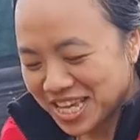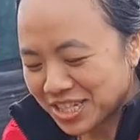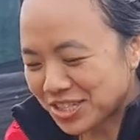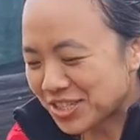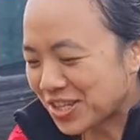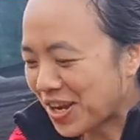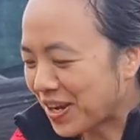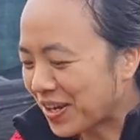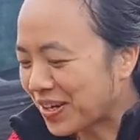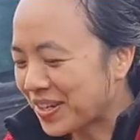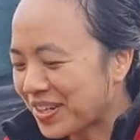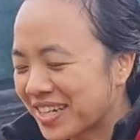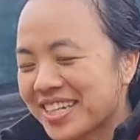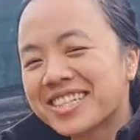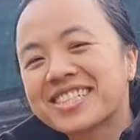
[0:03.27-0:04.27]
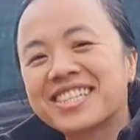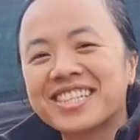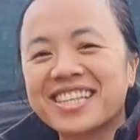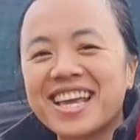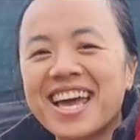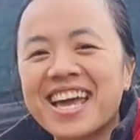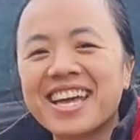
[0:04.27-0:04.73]
So
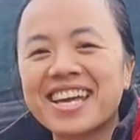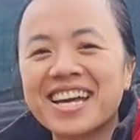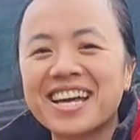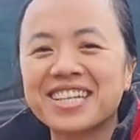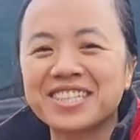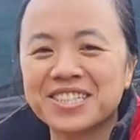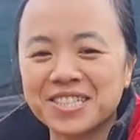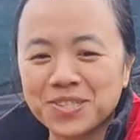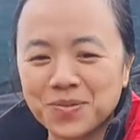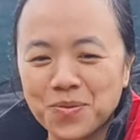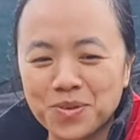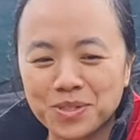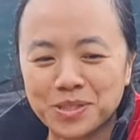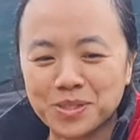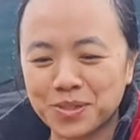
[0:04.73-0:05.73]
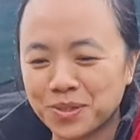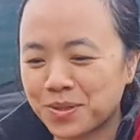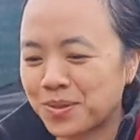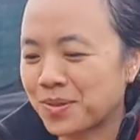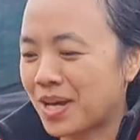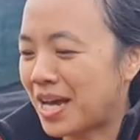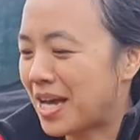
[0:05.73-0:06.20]
today I just want
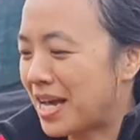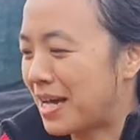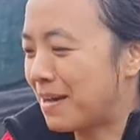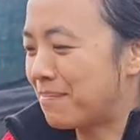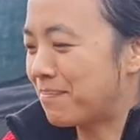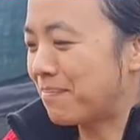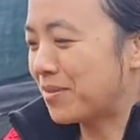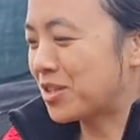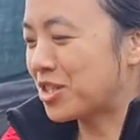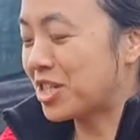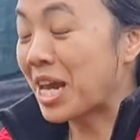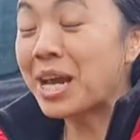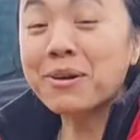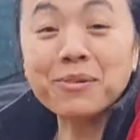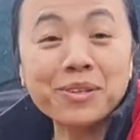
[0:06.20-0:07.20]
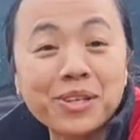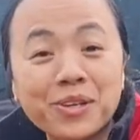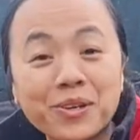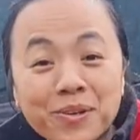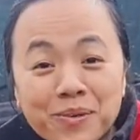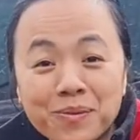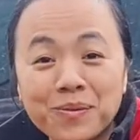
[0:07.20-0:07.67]
to share with
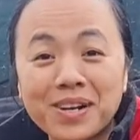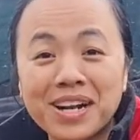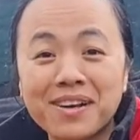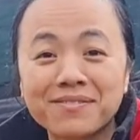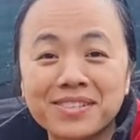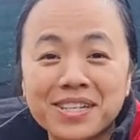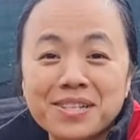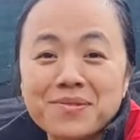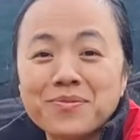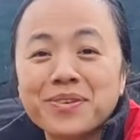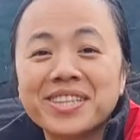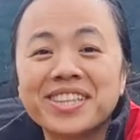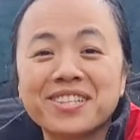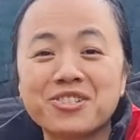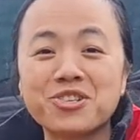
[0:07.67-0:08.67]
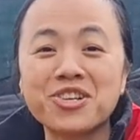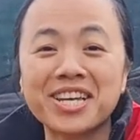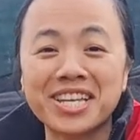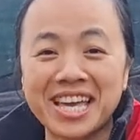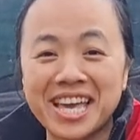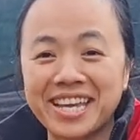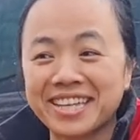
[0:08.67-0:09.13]
you what I've done with the
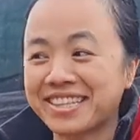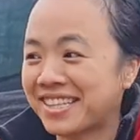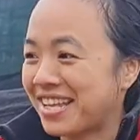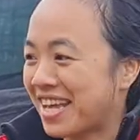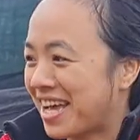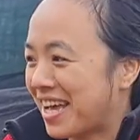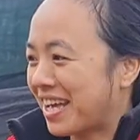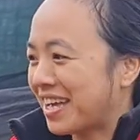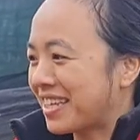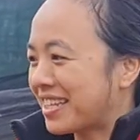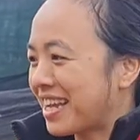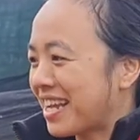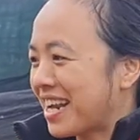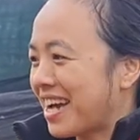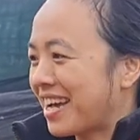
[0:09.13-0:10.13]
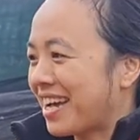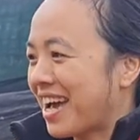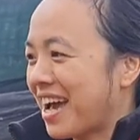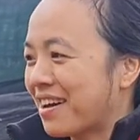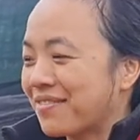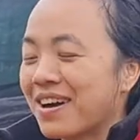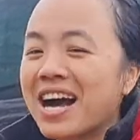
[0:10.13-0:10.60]
sugarcane that I
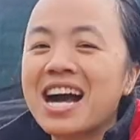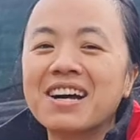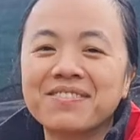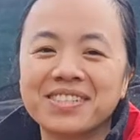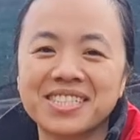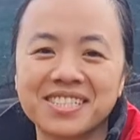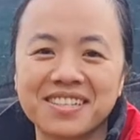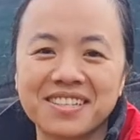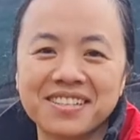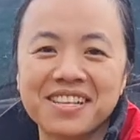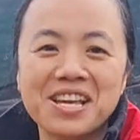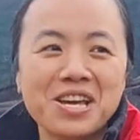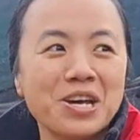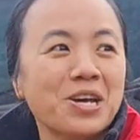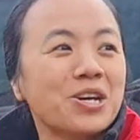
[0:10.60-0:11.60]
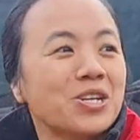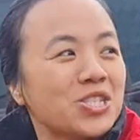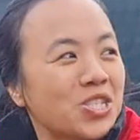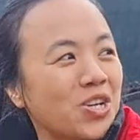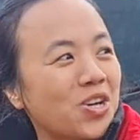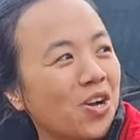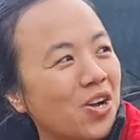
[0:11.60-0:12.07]
have harvested.
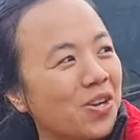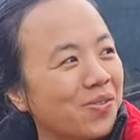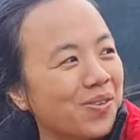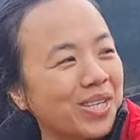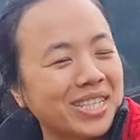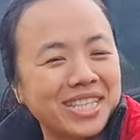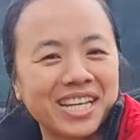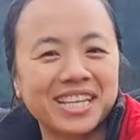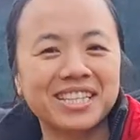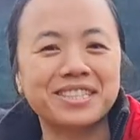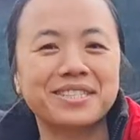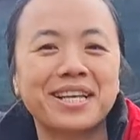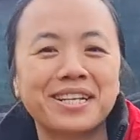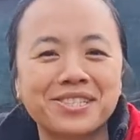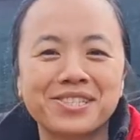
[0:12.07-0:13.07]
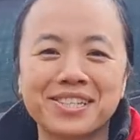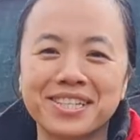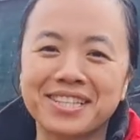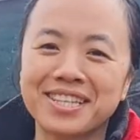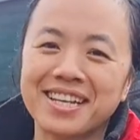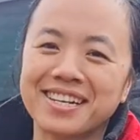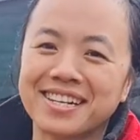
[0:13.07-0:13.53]
So over in the other
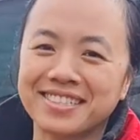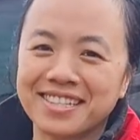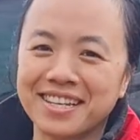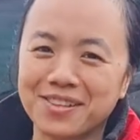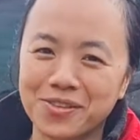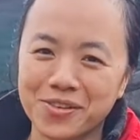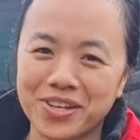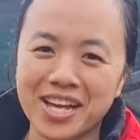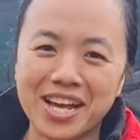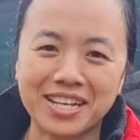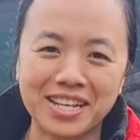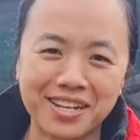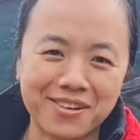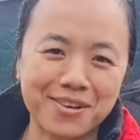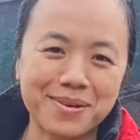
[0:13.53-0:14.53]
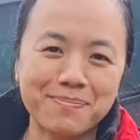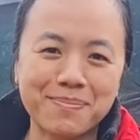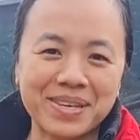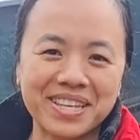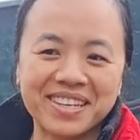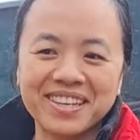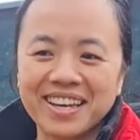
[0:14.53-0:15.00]
section that I said looked kind of
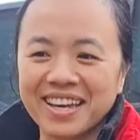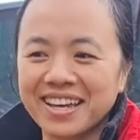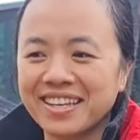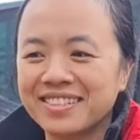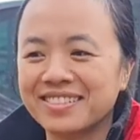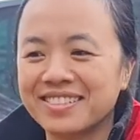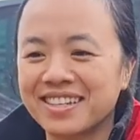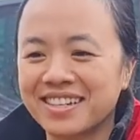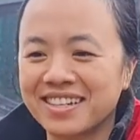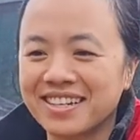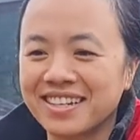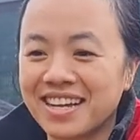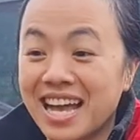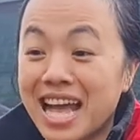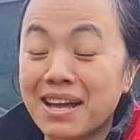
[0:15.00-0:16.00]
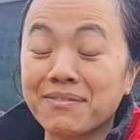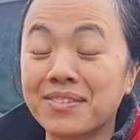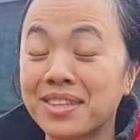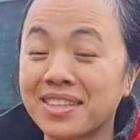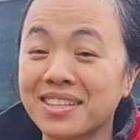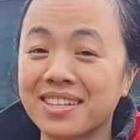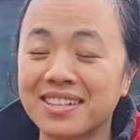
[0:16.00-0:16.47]
creepy, and I
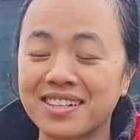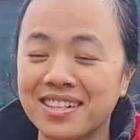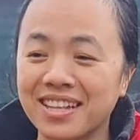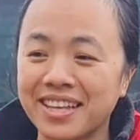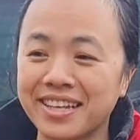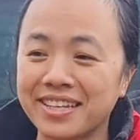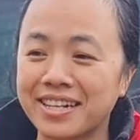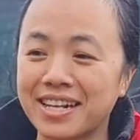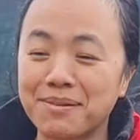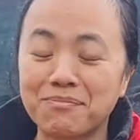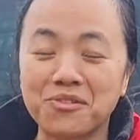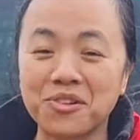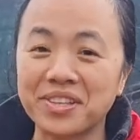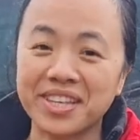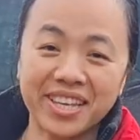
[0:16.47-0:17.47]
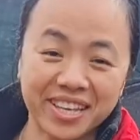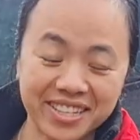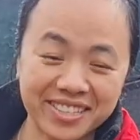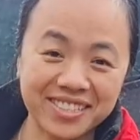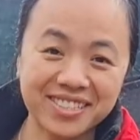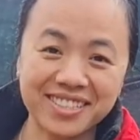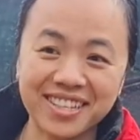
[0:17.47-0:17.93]
haven't cleaned it up for
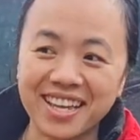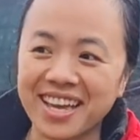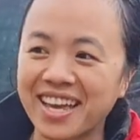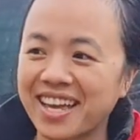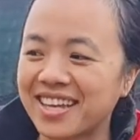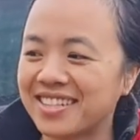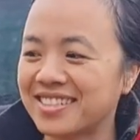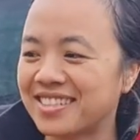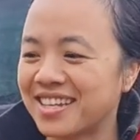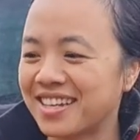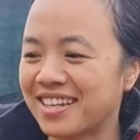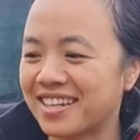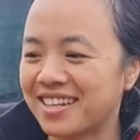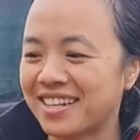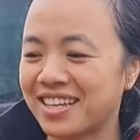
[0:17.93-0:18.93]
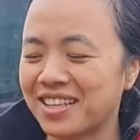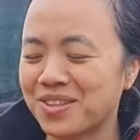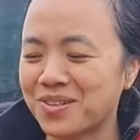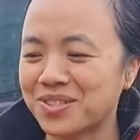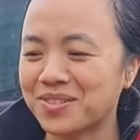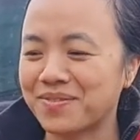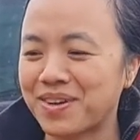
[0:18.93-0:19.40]
years, and it
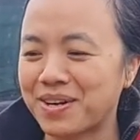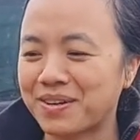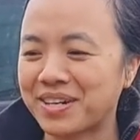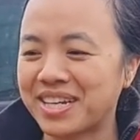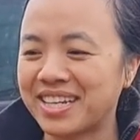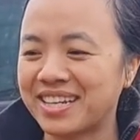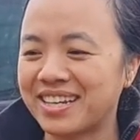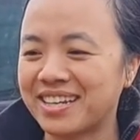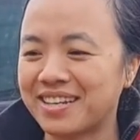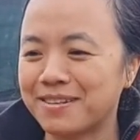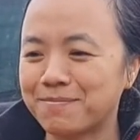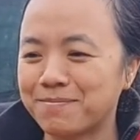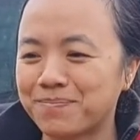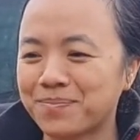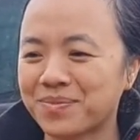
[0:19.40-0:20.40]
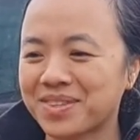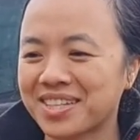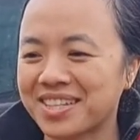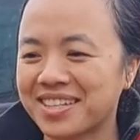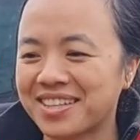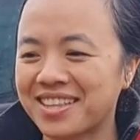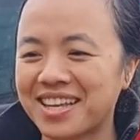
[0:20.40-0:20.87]
looks very
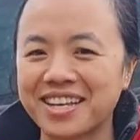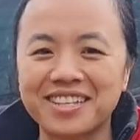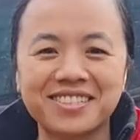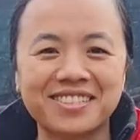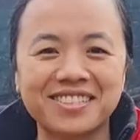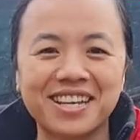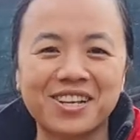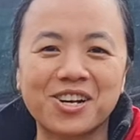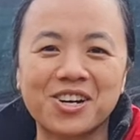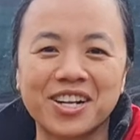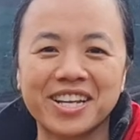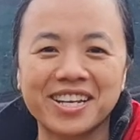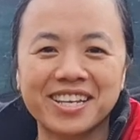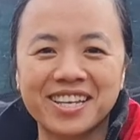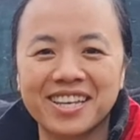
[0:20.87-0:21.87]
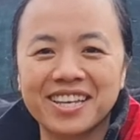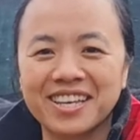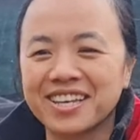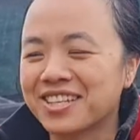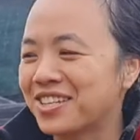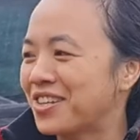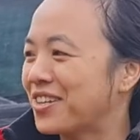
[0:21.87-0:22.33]
like a psychotic,
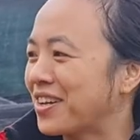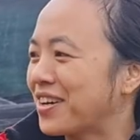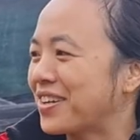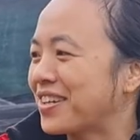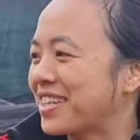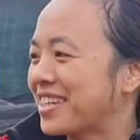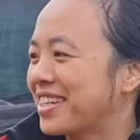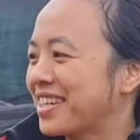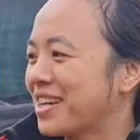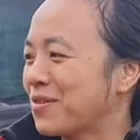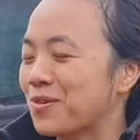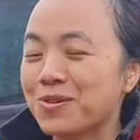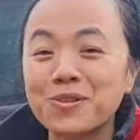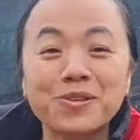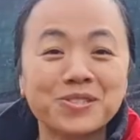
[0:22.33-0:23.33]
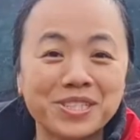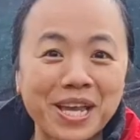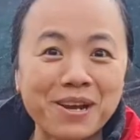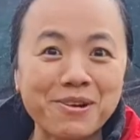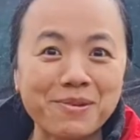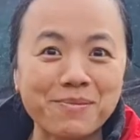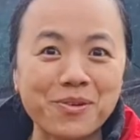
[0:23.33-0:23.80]
you know, one of those
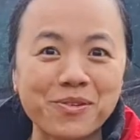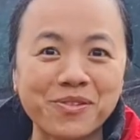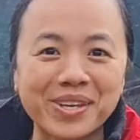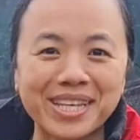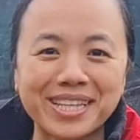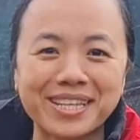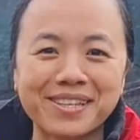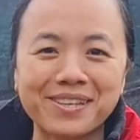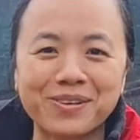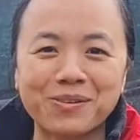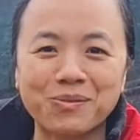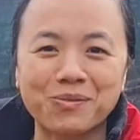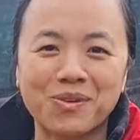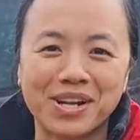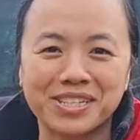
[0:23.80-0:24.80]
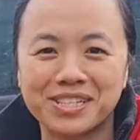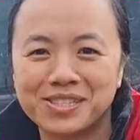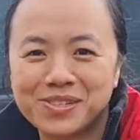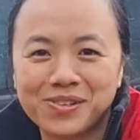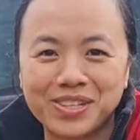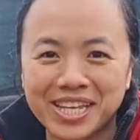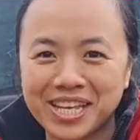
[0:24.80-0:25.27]
scary movies that you run
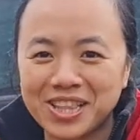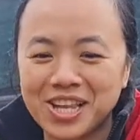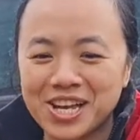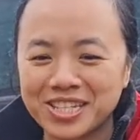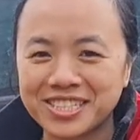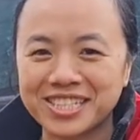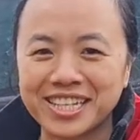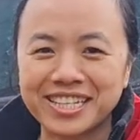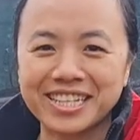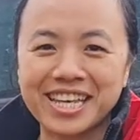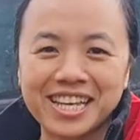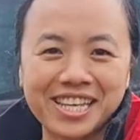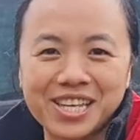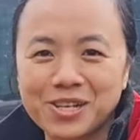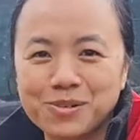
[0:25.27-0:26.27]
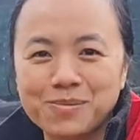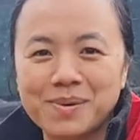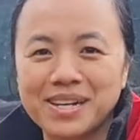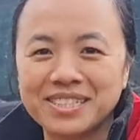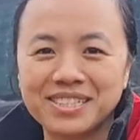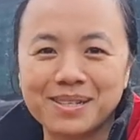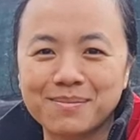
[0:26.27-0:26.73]
into and get lost and get killed
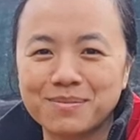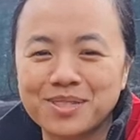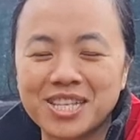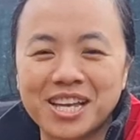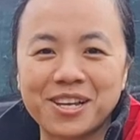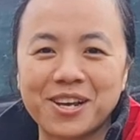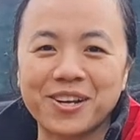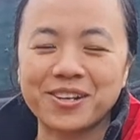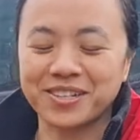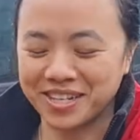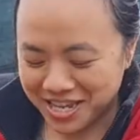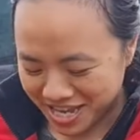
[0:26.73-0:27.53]
by some psycho.